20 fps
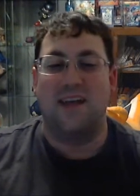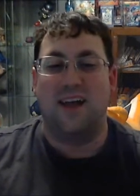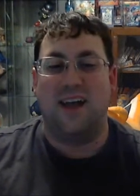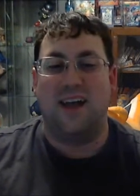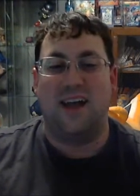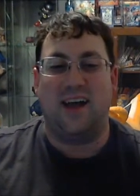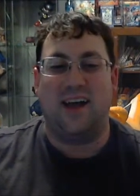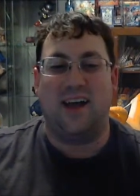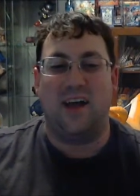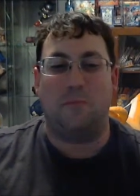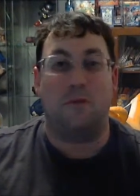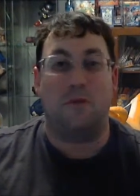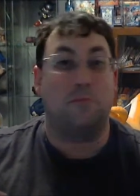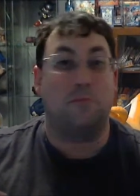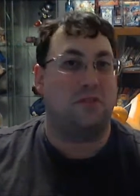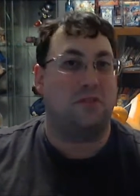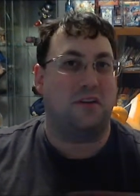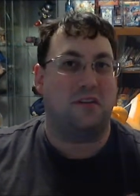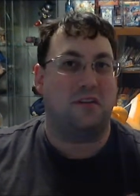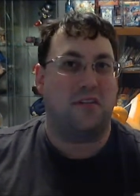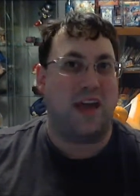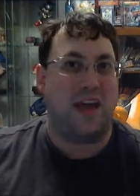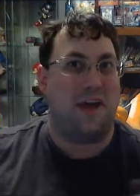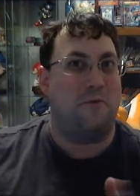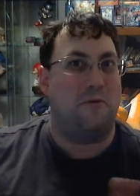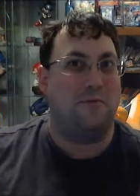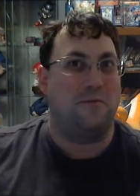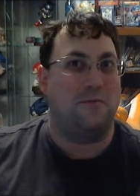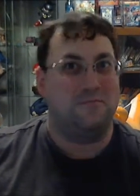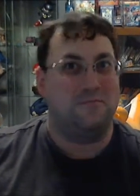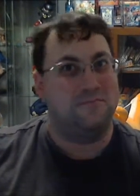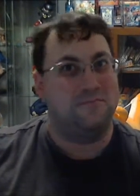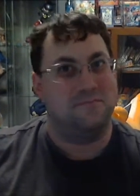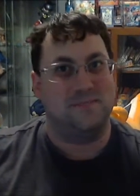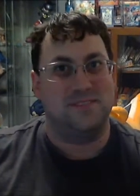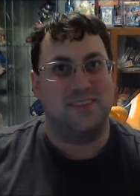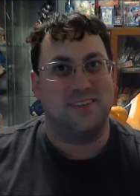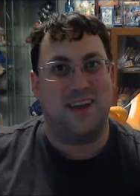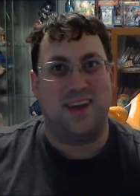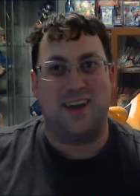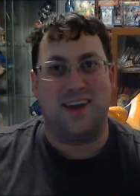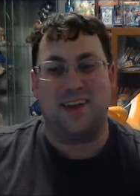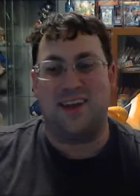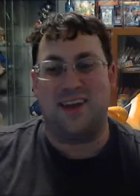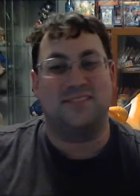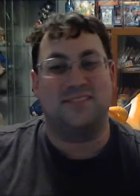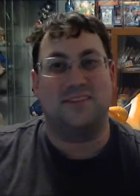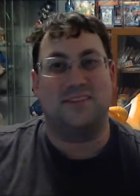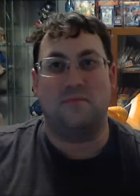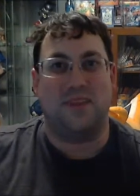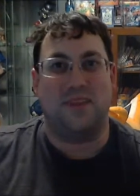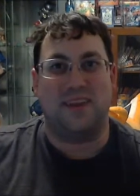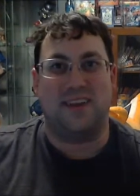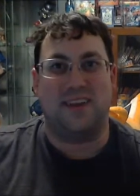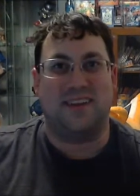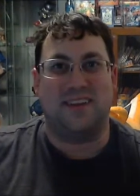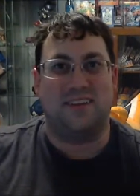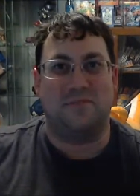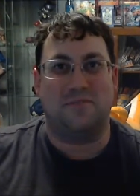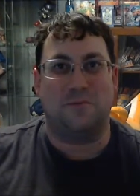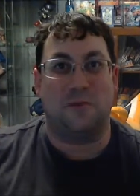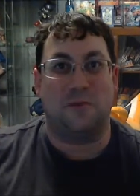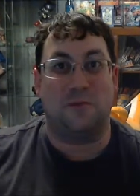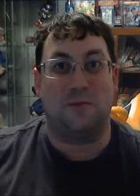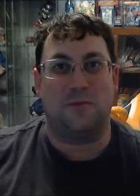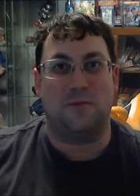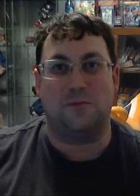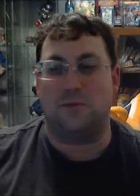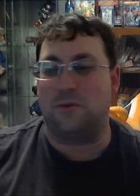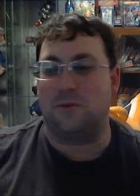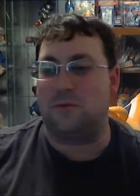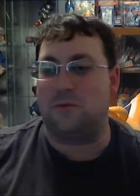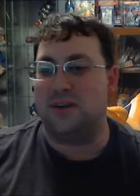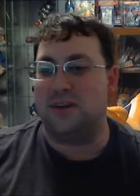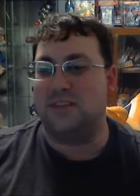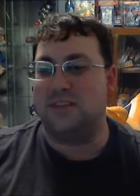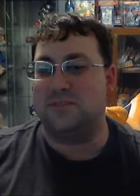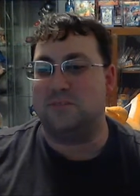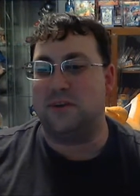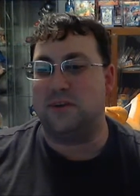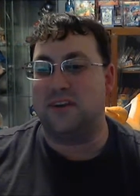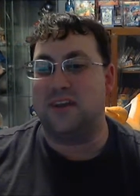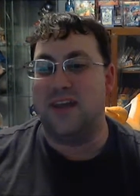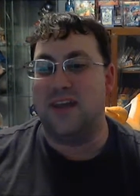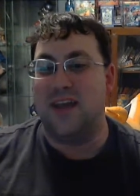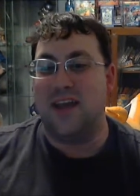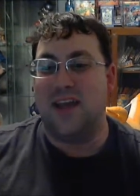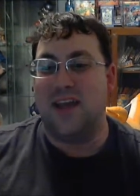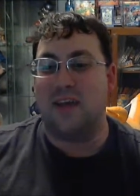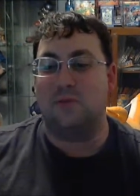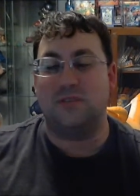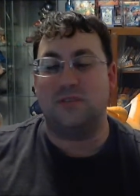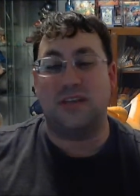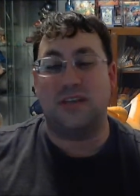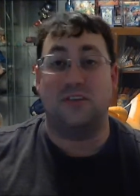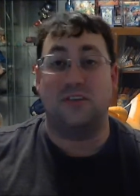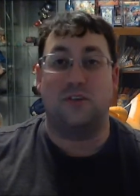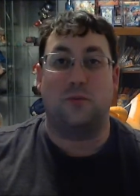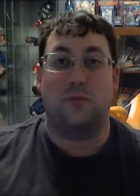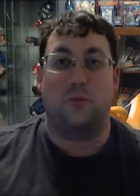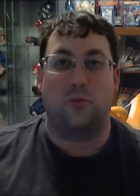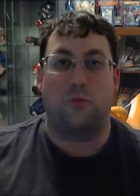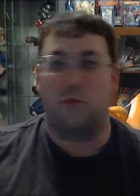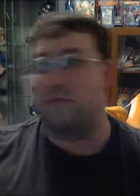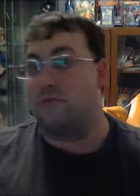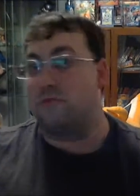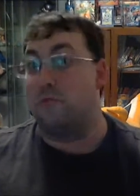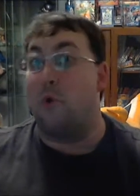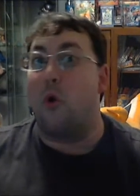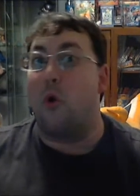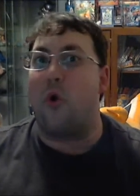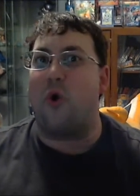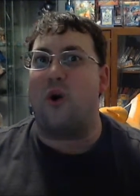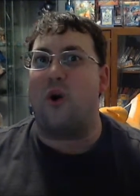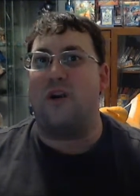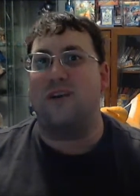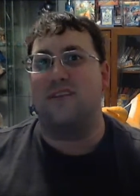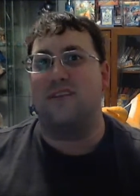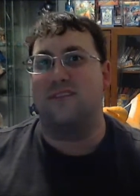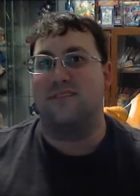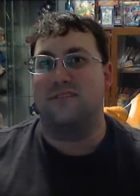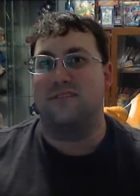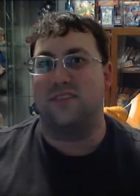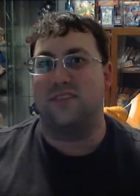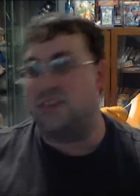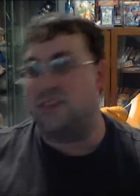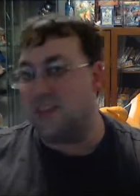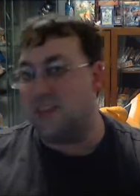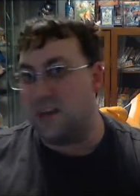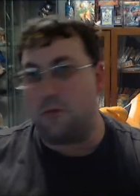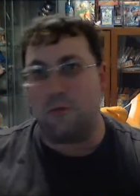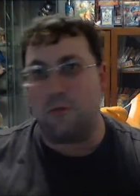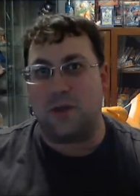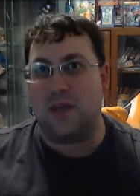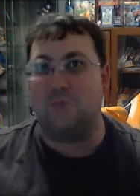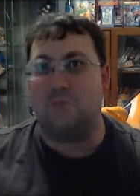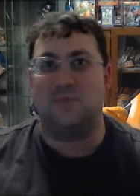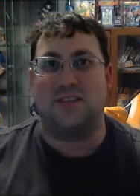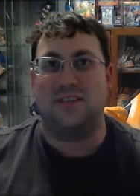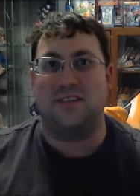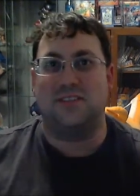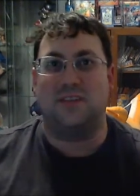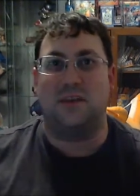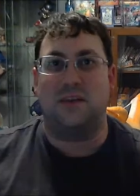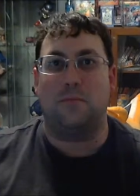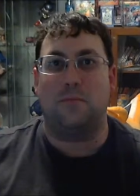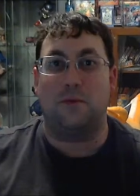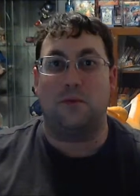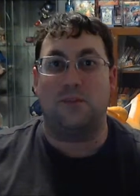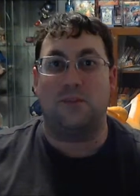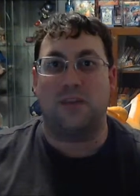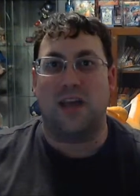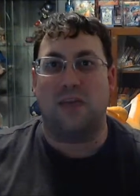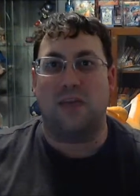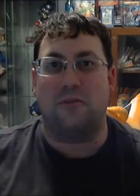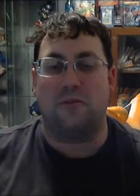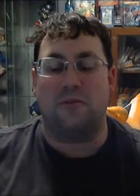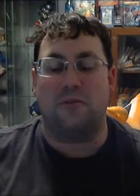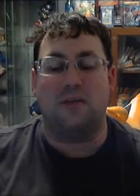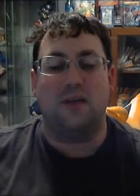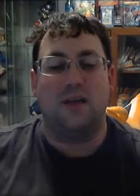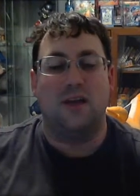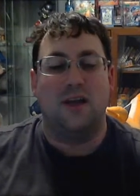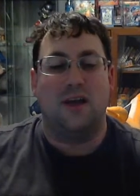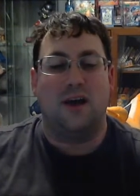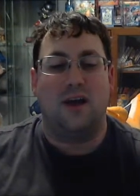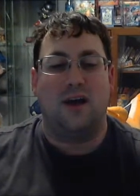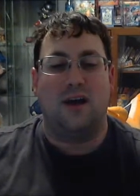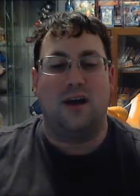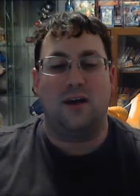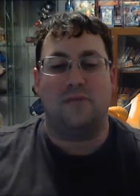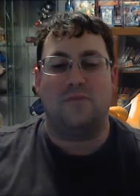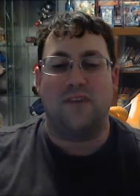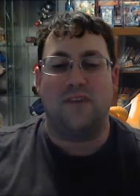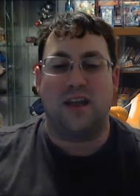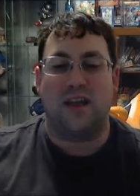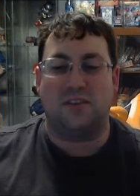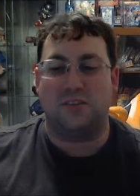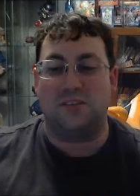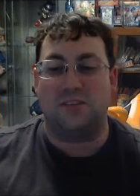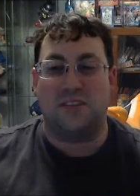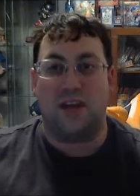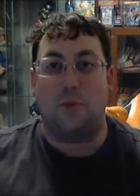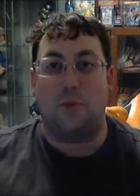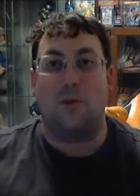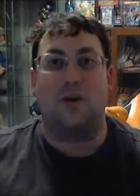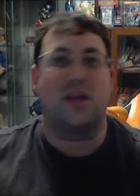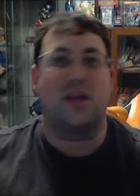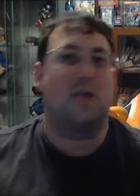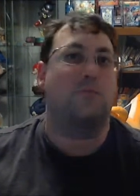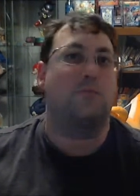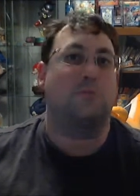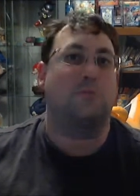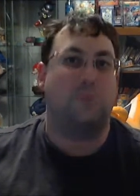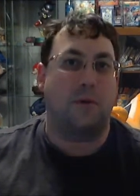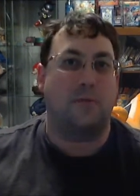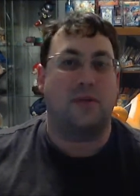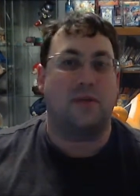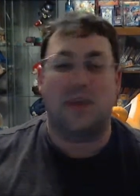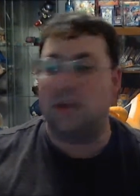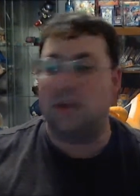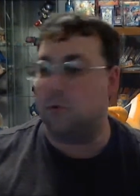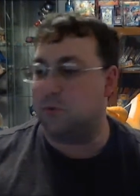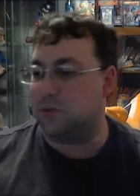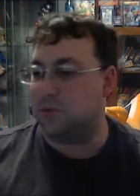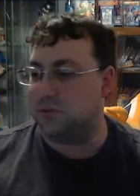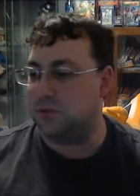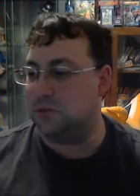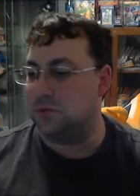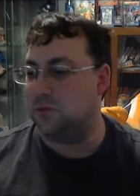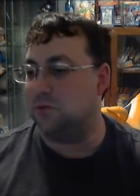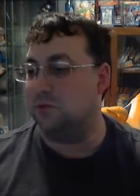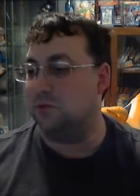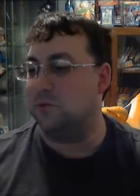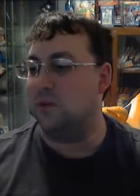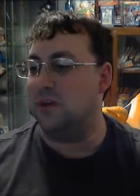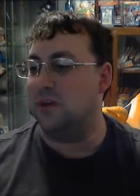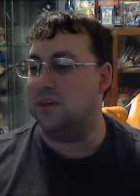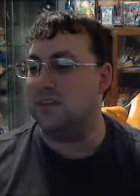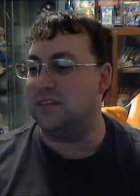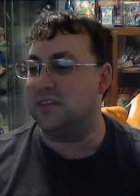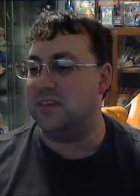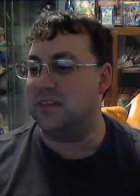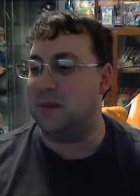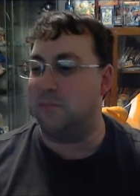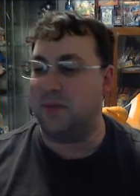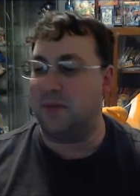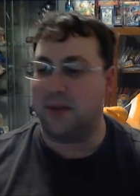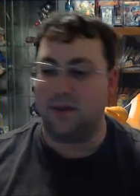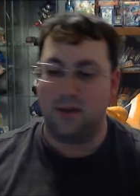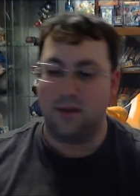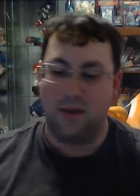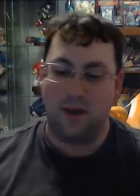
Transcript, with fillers: Uh, I'm going to plug that one uh, as I'm not going to give away which one it was. But it was actually worth more than the other games that I sent him all together. Uh, in fact, just that one game was probably equal to what he sent me.